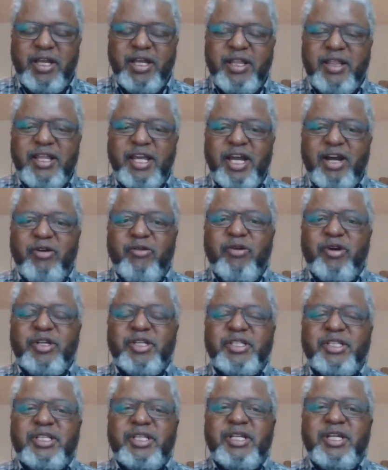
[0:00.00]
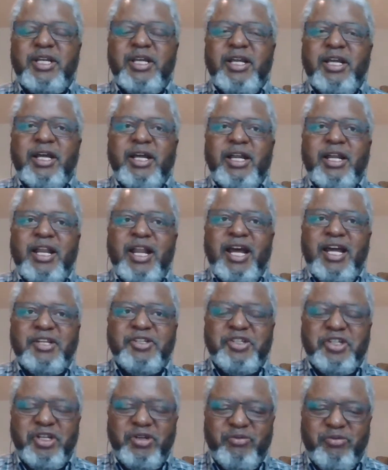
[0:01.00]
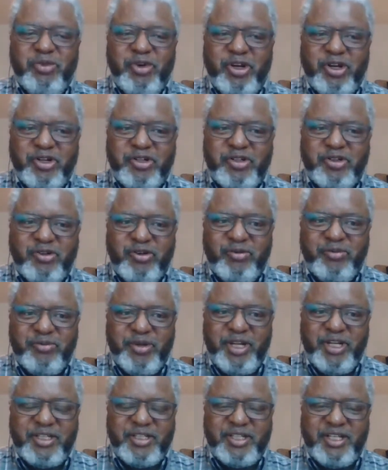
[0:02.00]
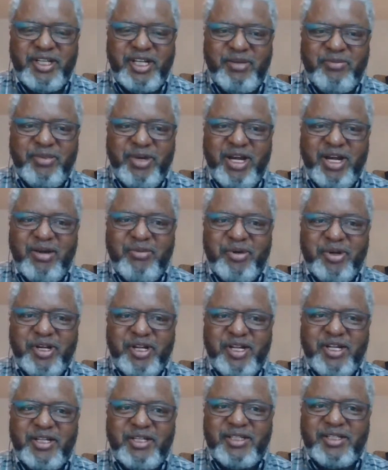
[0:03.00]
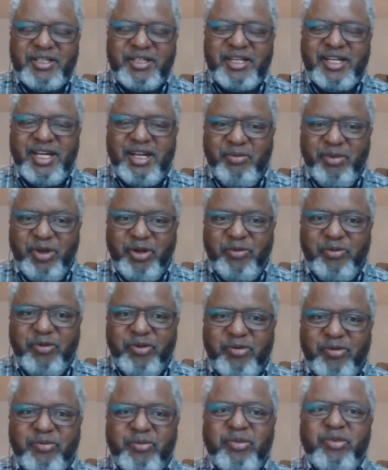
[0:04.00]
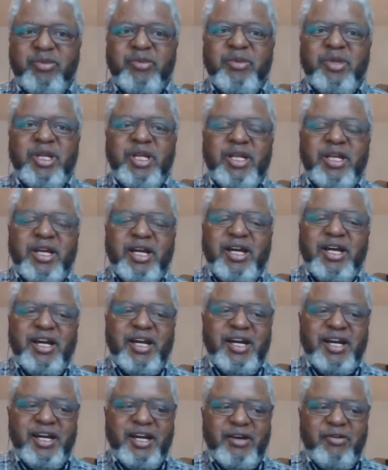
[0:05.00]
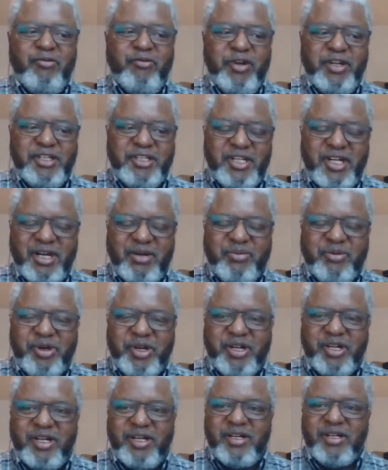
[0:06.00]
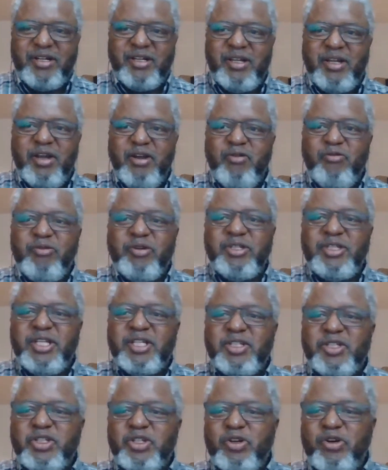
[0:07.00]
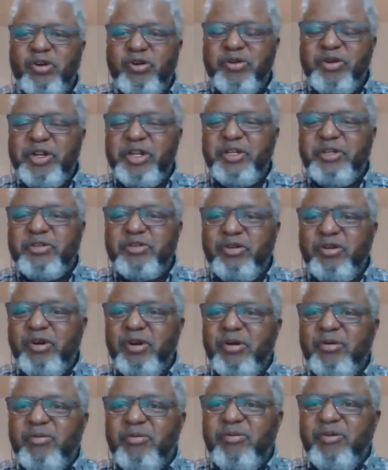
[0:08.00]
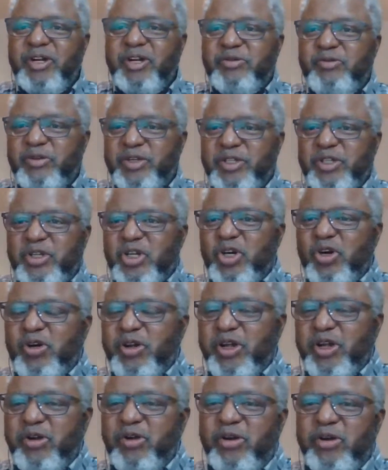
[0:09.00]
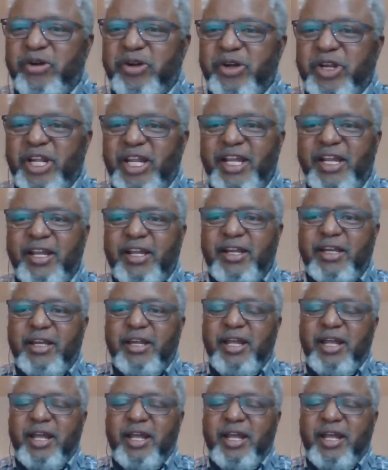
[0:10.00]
There was large influx of enslaved Africans coming from West Africa with the stories of what was going on in